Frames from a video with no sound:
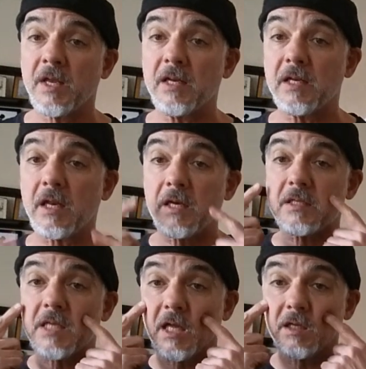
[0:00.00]
And an
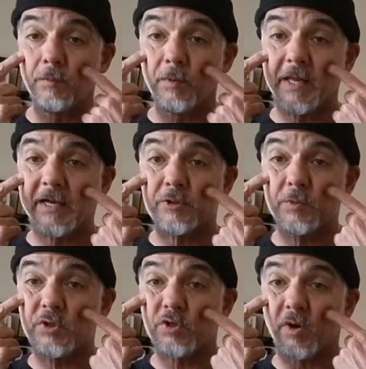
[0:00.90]
Italian will
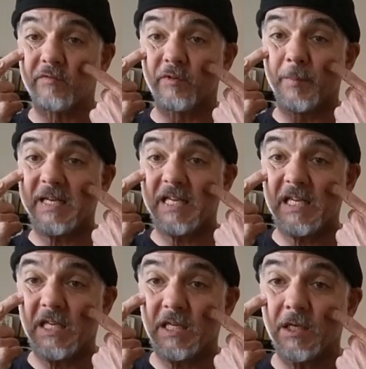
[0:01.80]
actually start from an
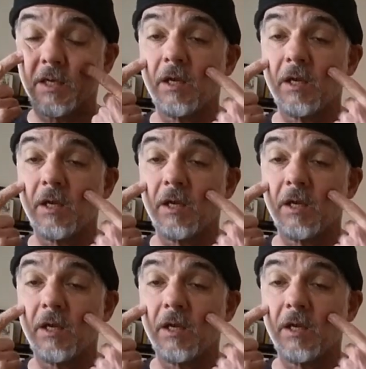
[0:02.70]
E.